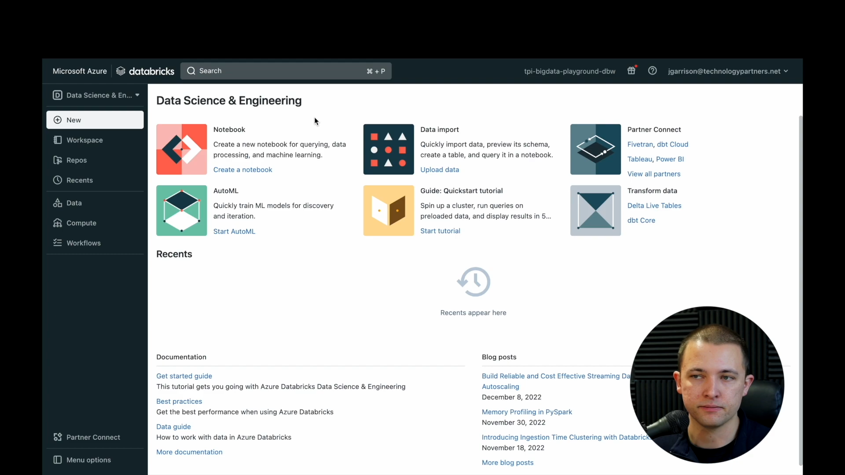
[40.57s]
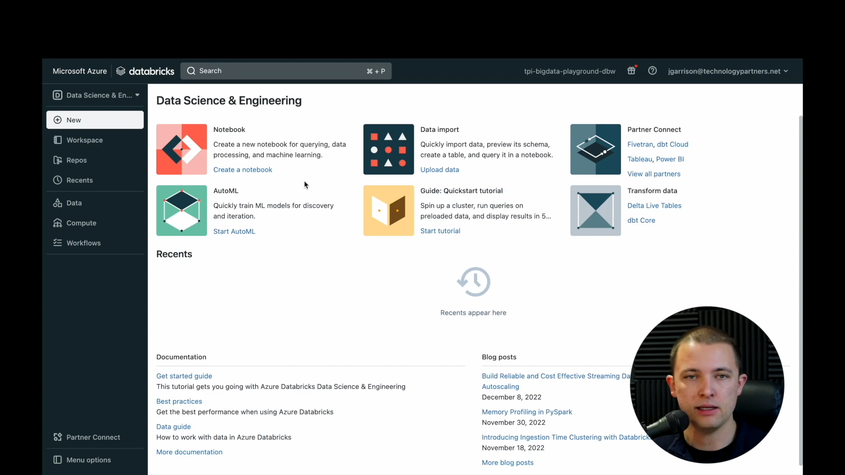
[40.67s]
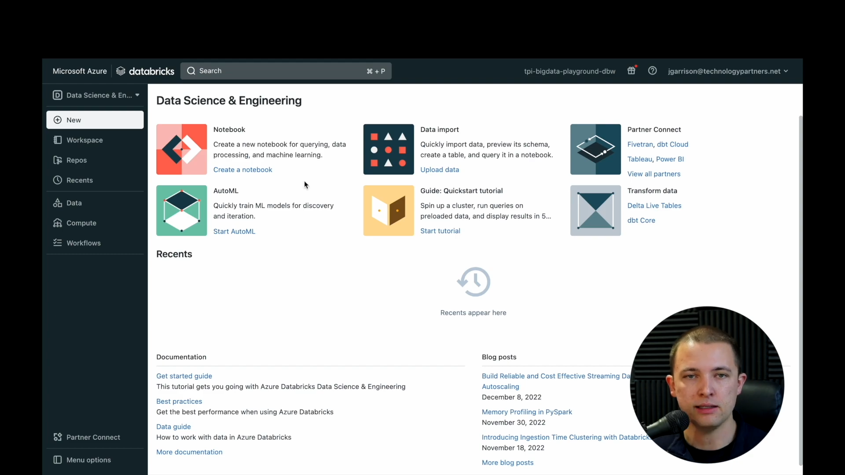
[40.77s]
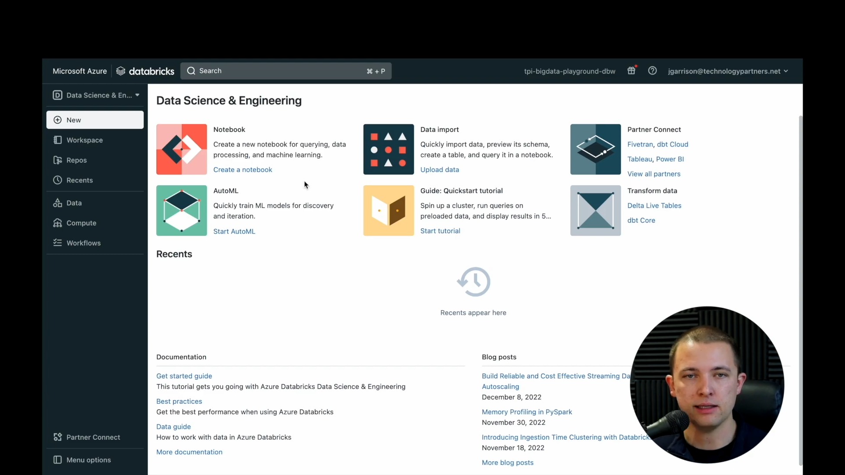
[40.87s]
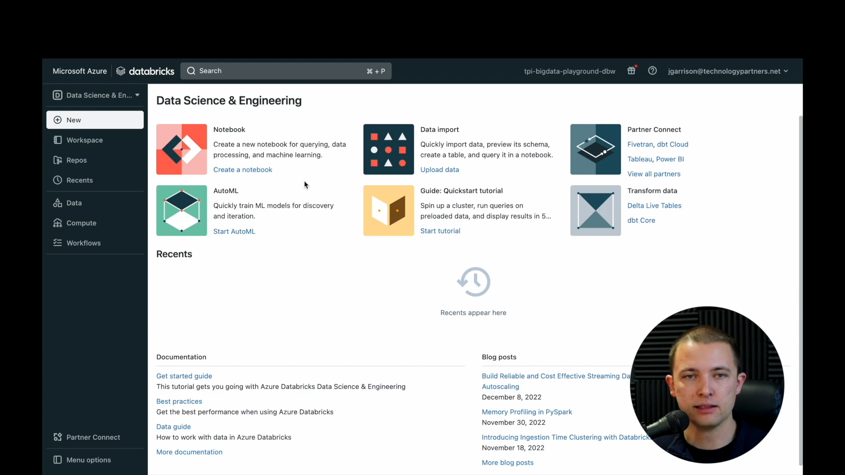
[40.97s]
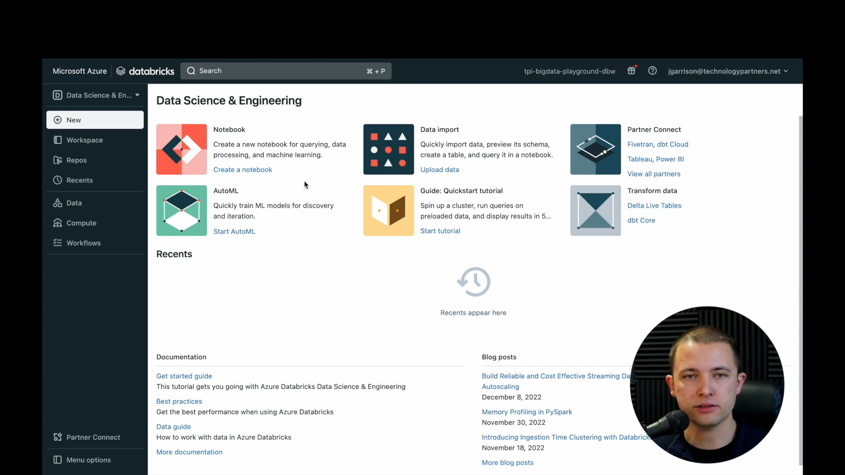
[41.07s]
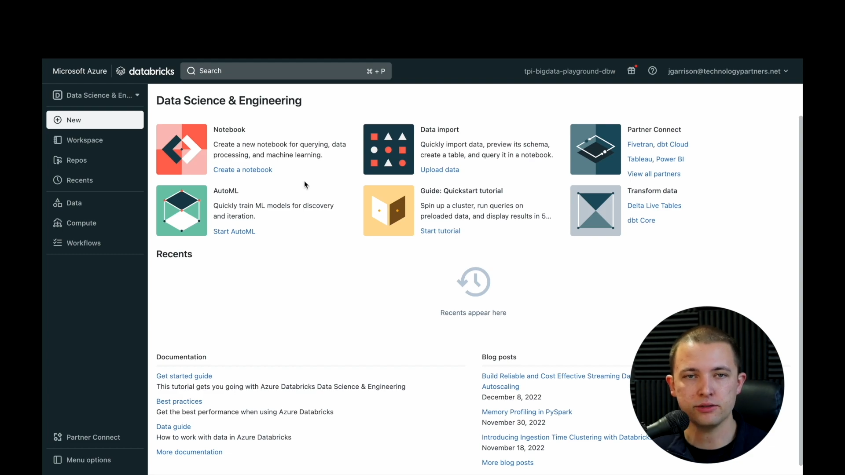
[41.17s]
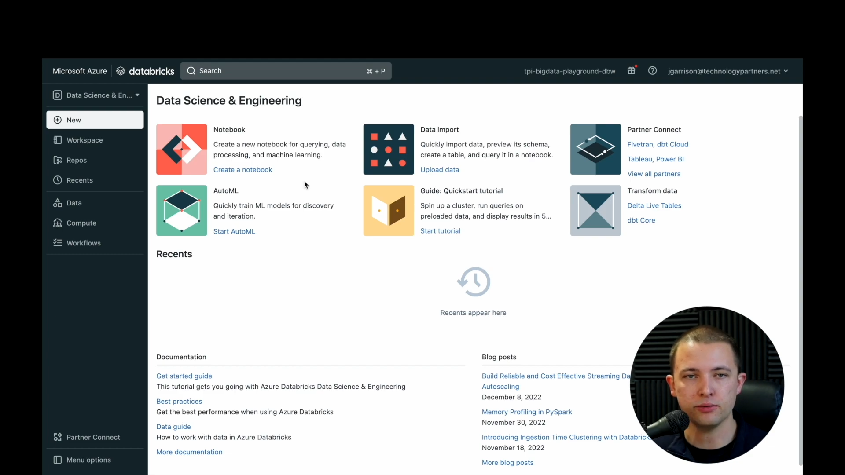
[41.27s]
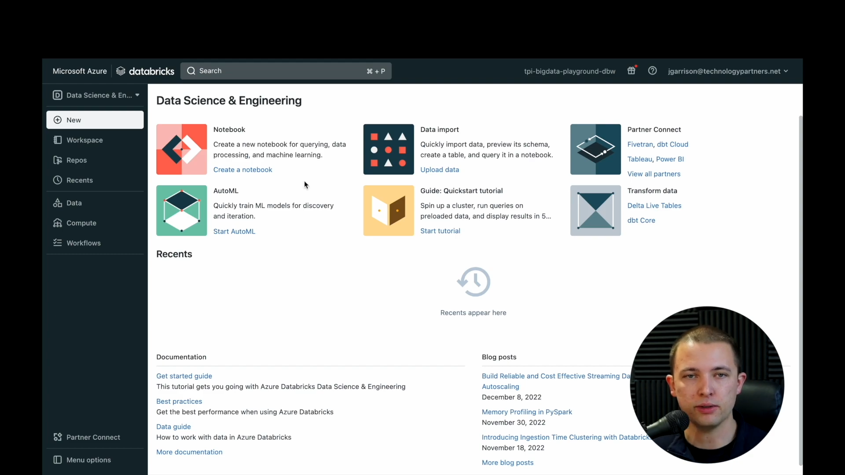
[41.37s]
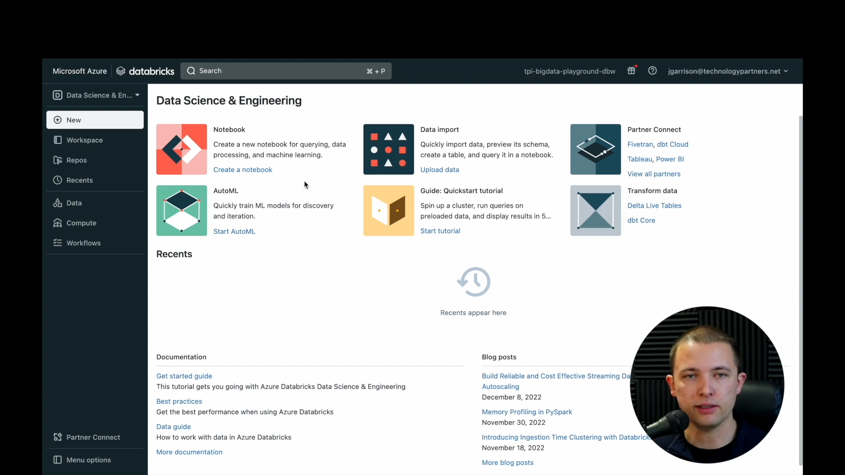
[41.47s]
Next,
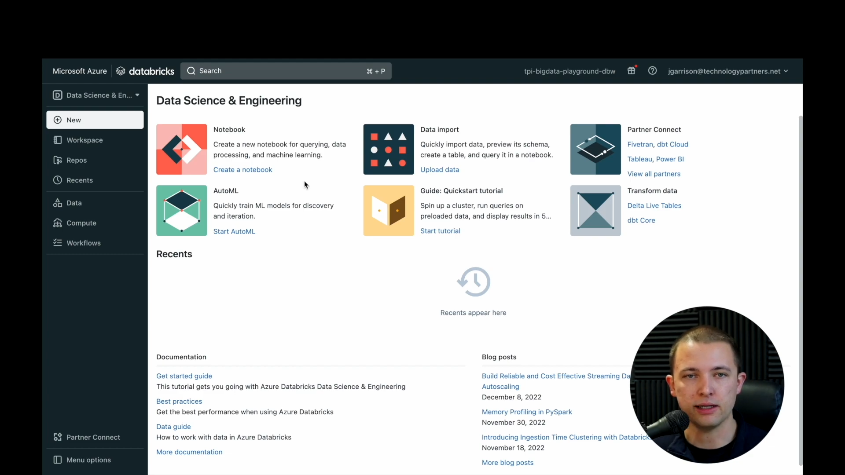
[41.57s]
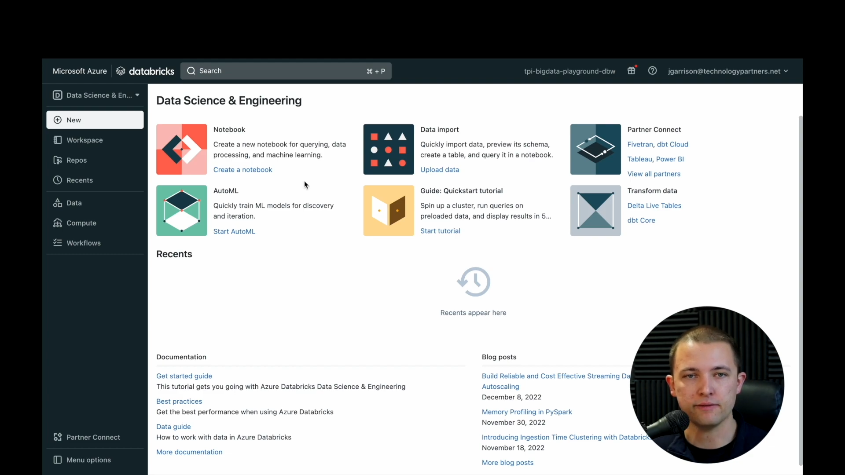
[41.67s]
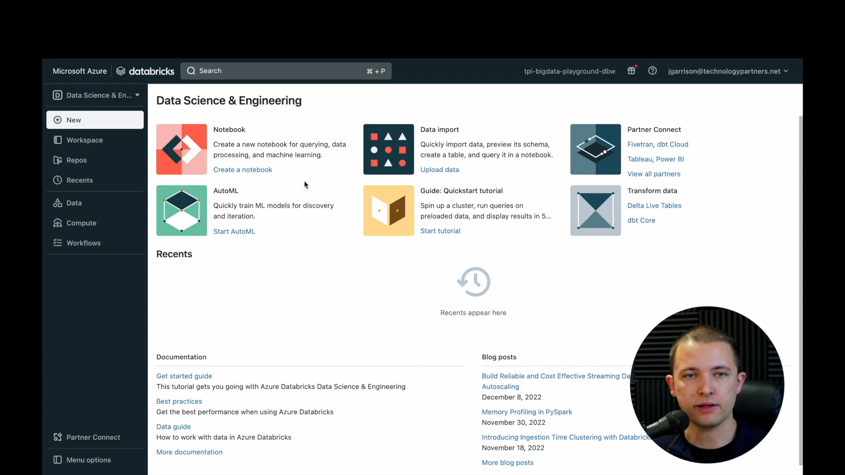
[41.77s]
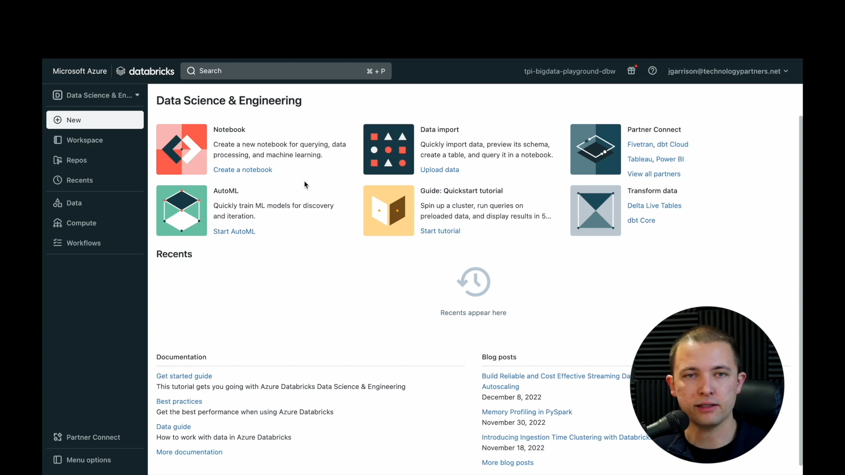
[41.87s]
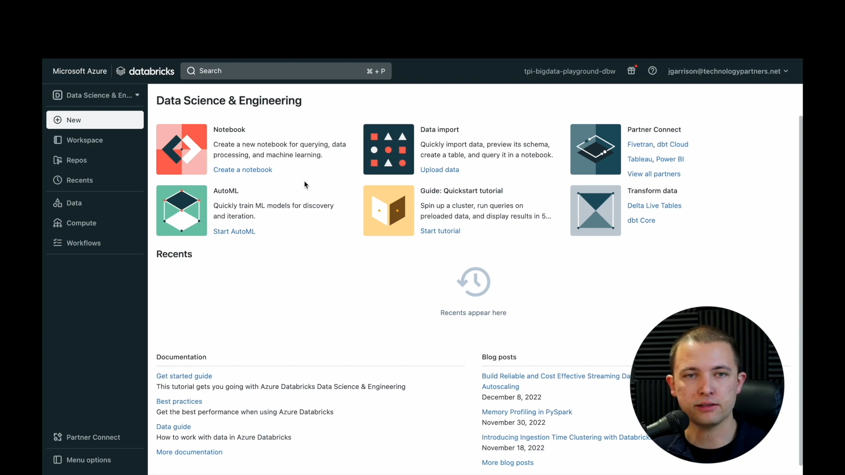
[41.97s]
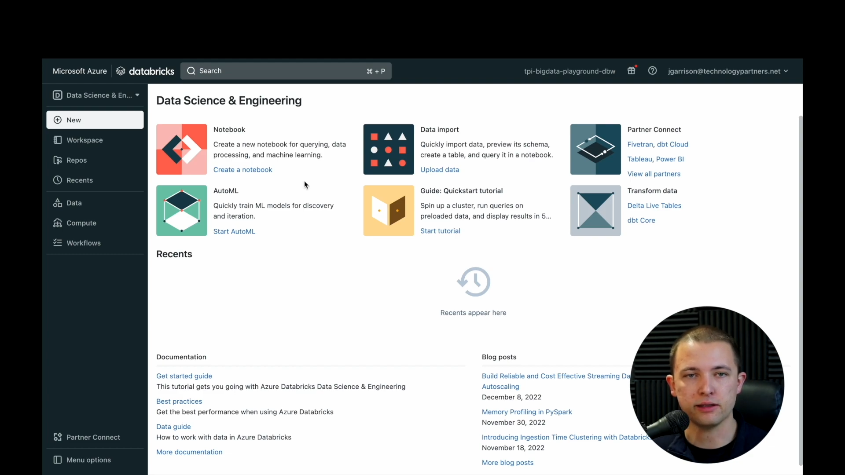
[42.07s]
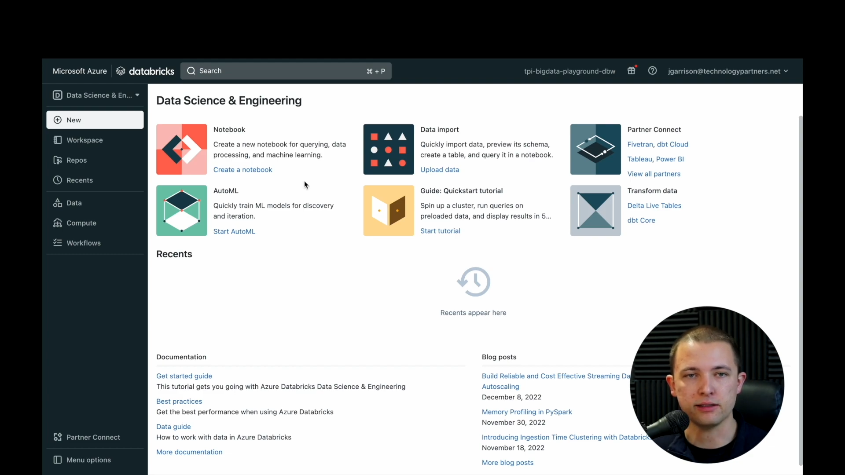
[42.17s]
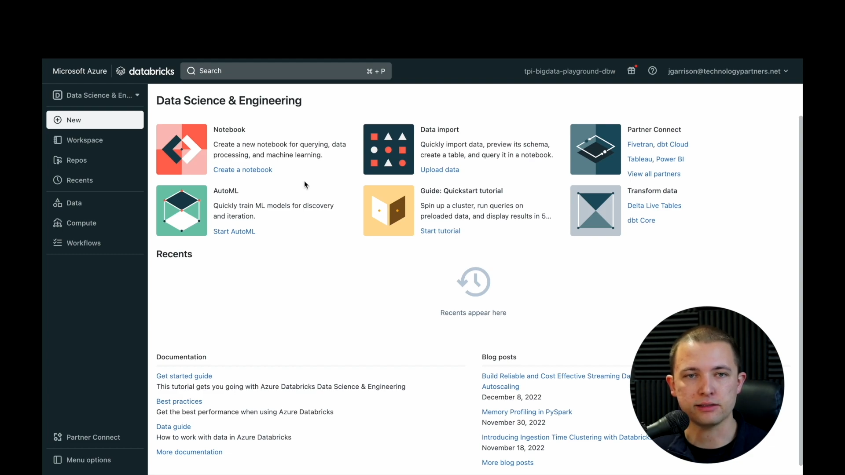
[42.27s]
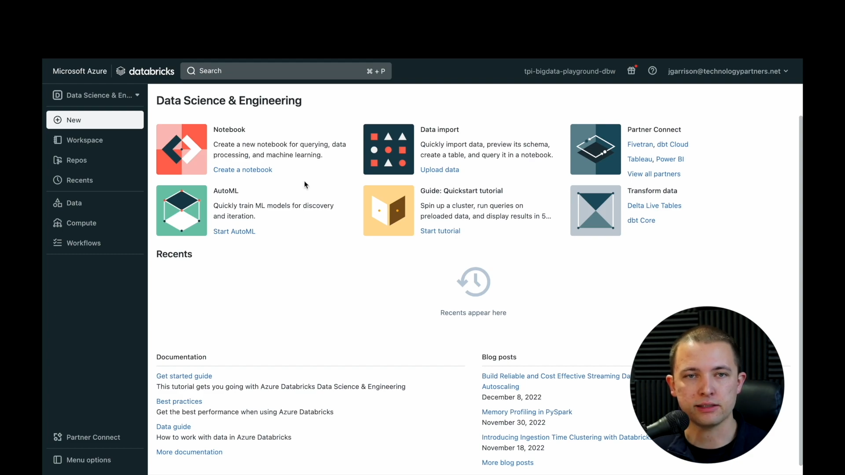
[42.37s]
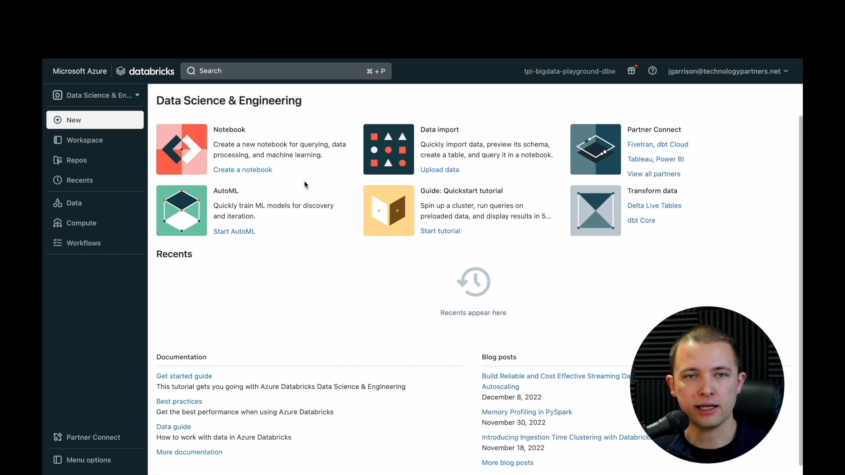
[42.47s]
you'll want to navigate to
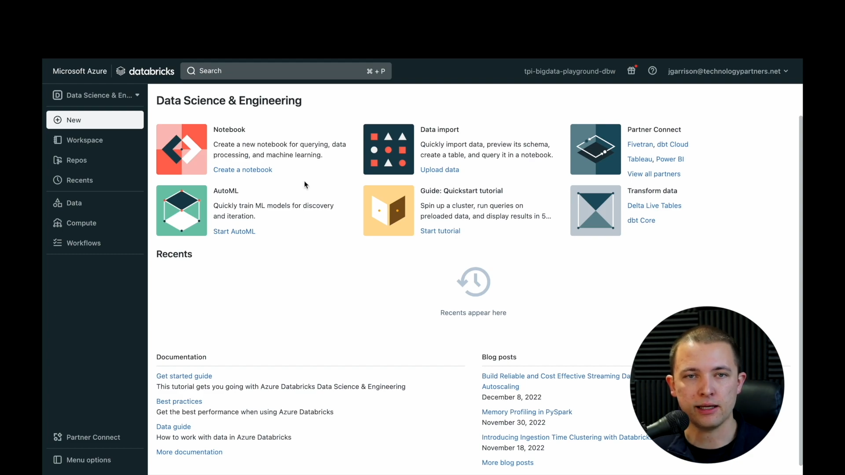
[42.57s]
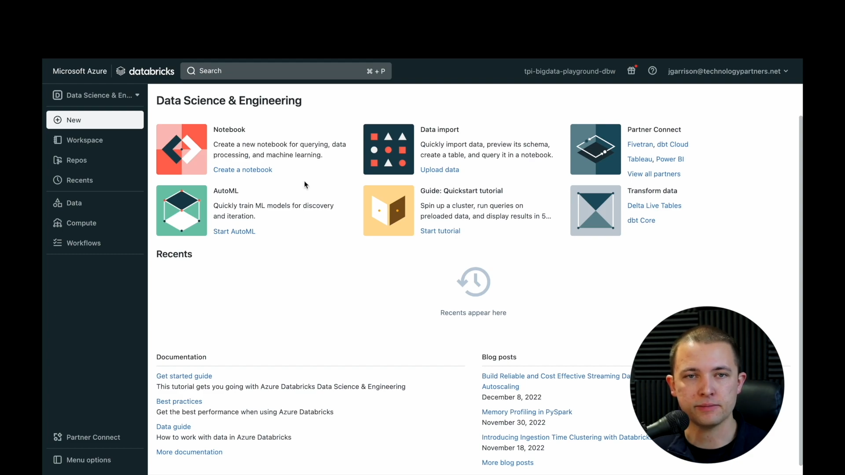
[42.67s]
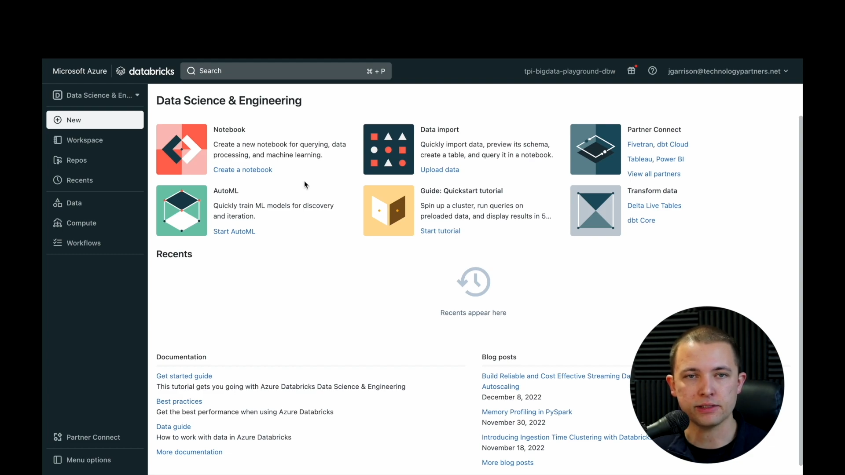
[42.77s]
these tabs